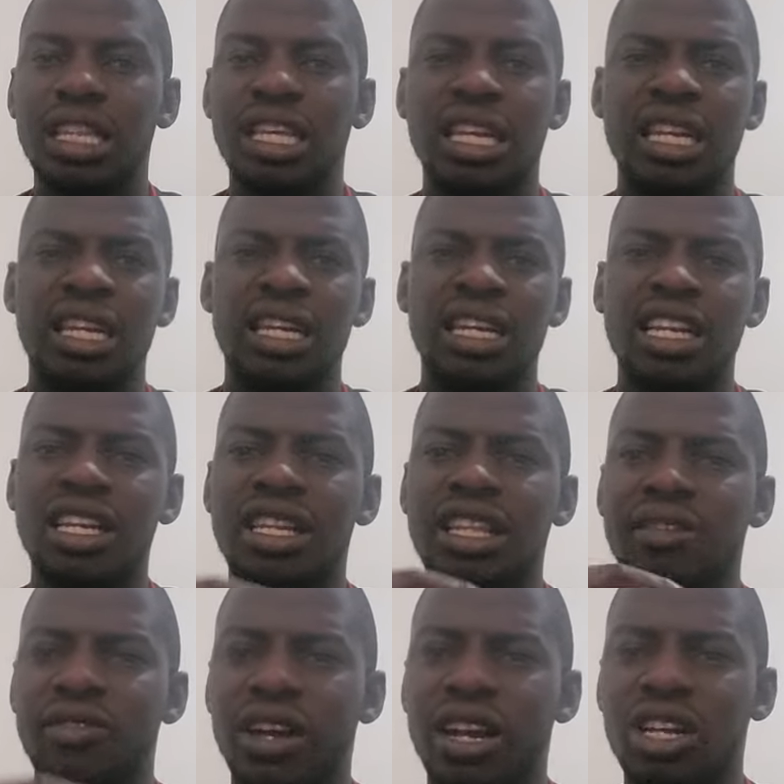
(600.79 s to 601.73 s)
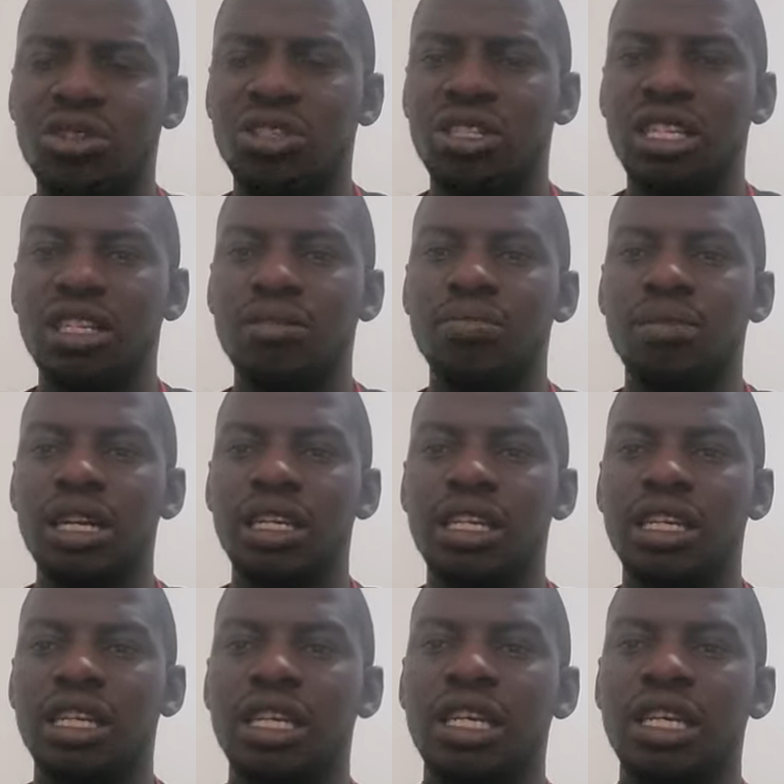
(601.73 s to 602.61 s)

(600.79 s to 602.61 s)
they need the financial statement,